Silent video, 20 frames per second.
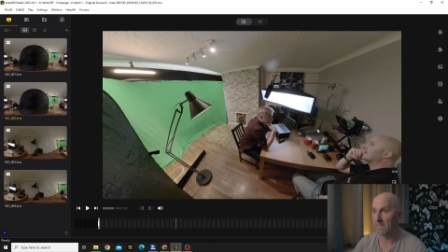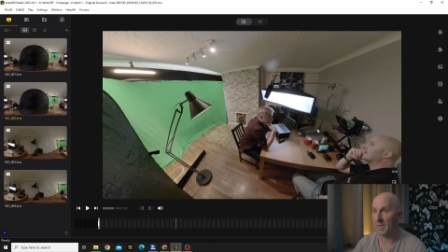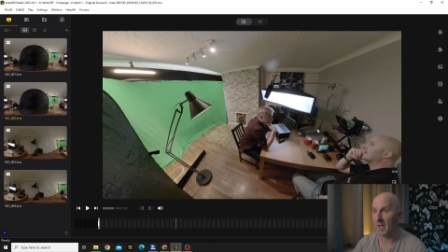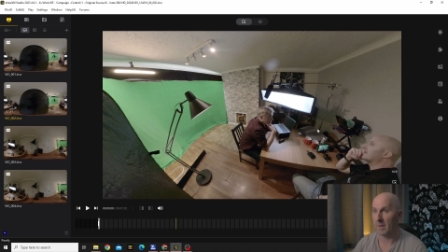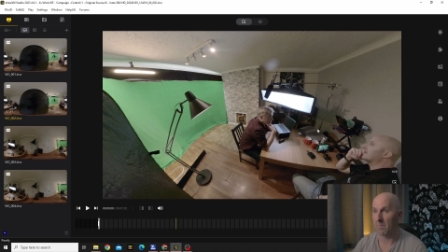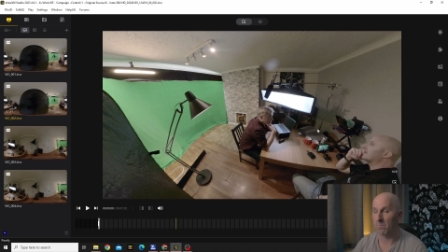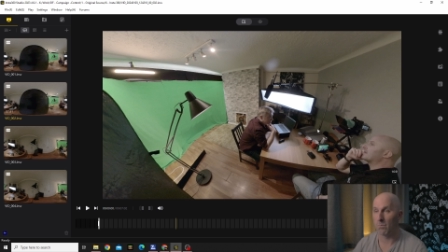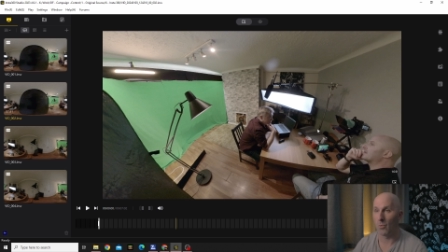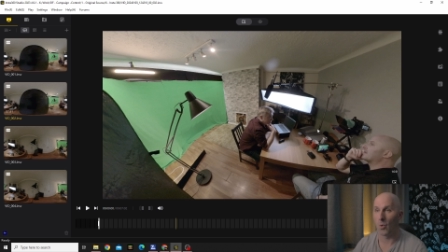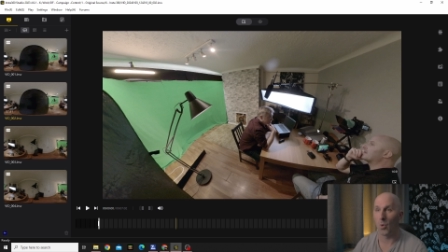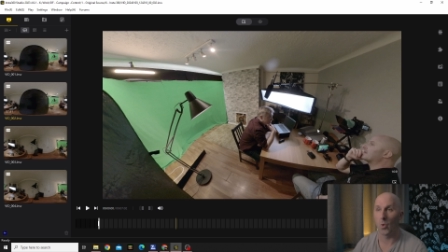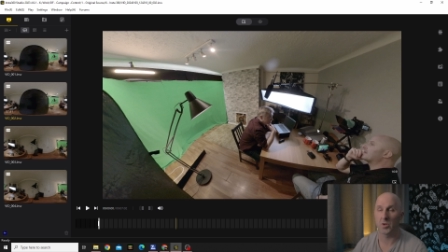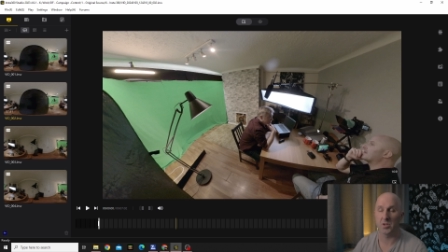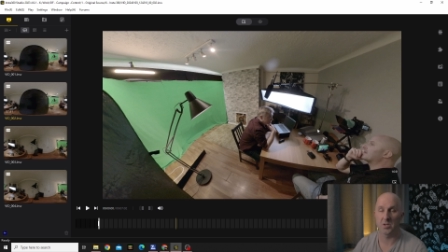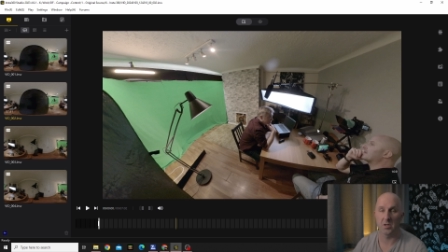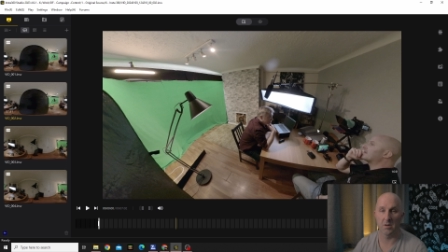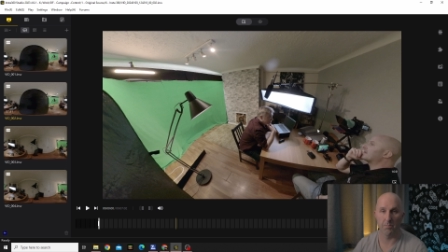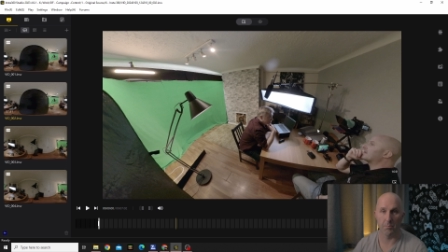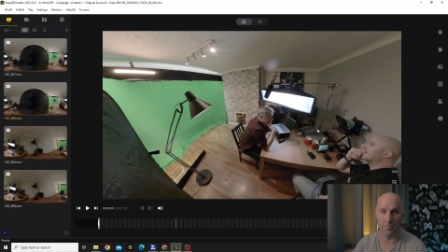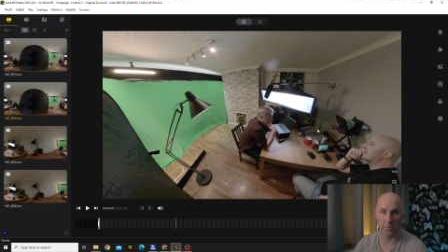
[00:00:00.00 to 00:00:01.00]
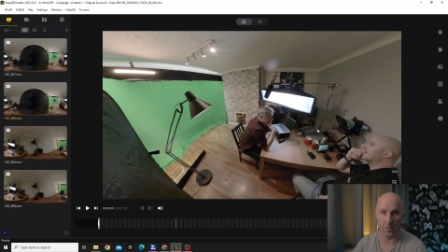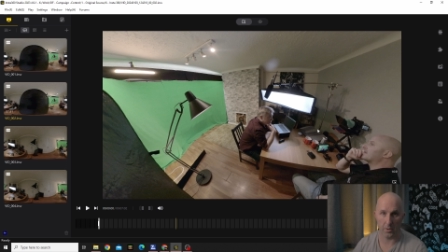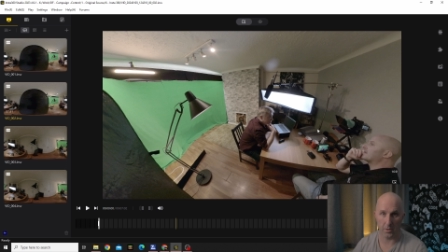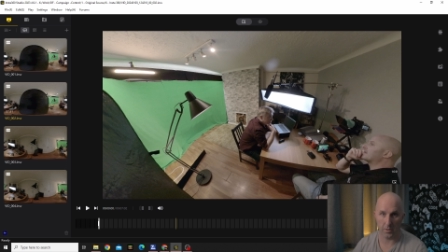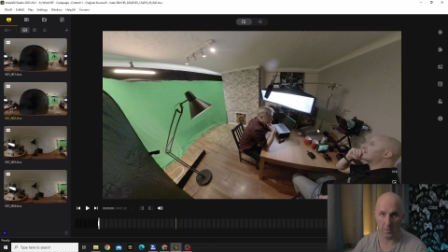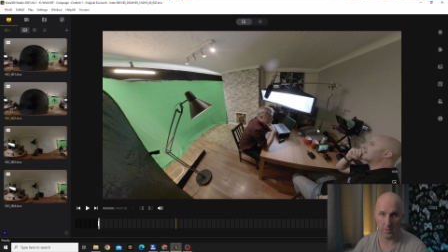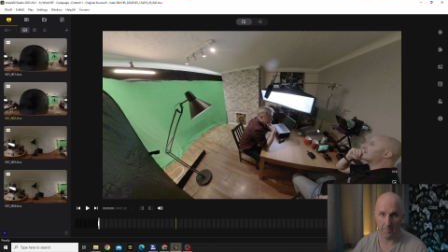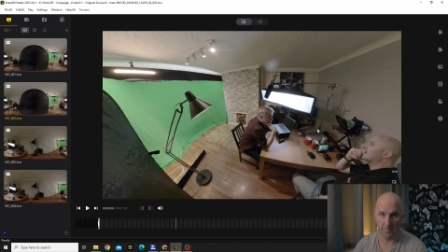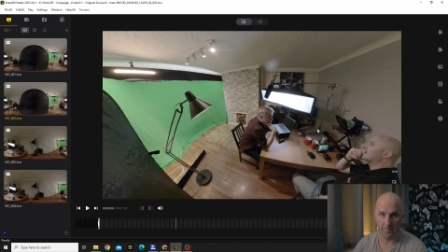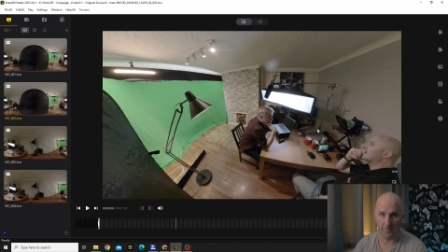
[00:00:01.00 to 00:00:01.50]
and motion
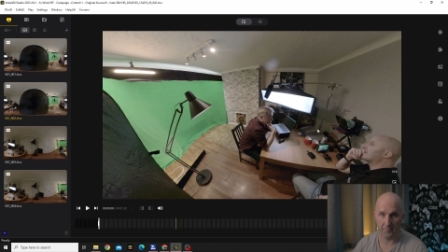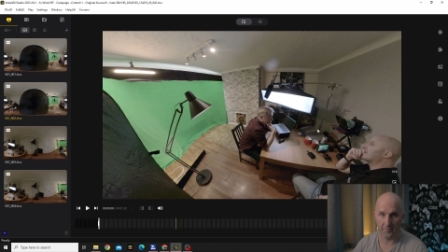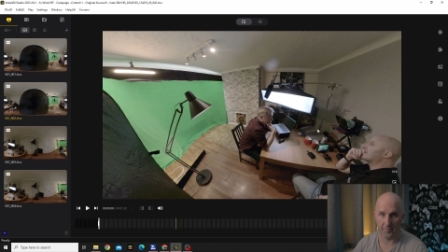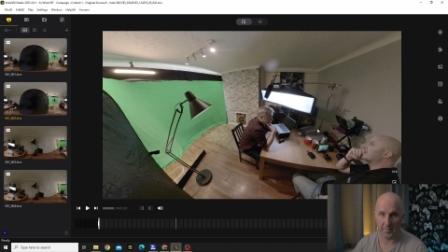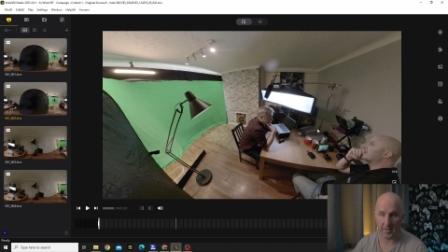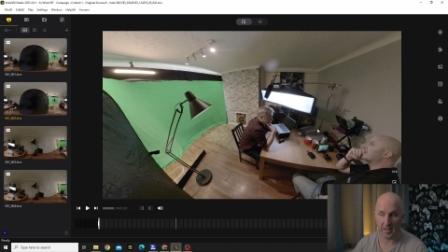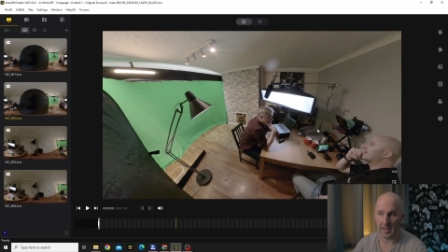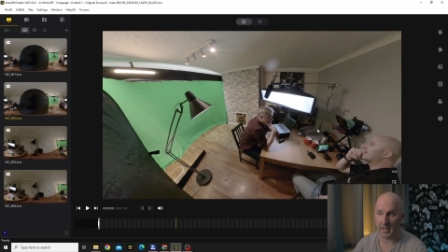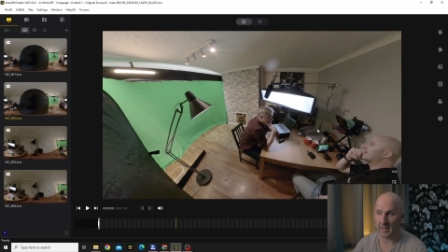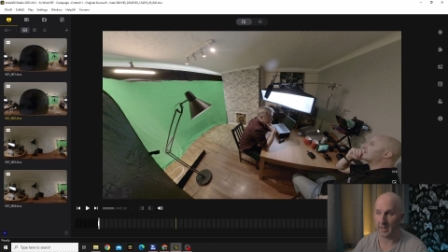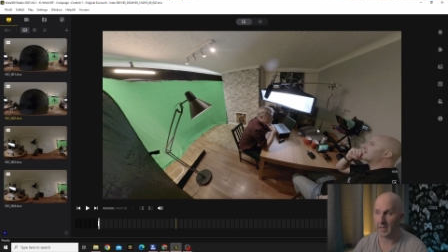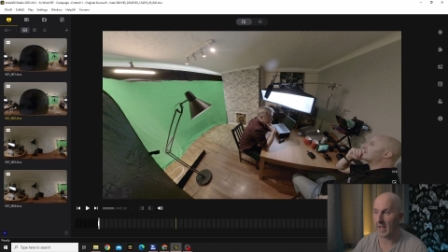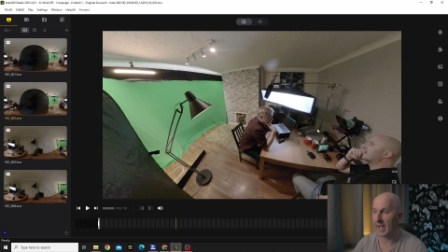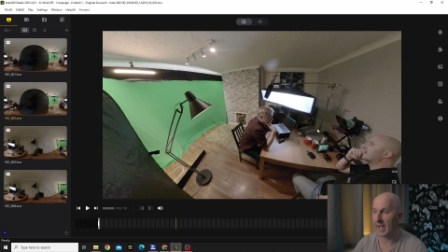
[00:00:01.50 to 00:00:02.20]
blur and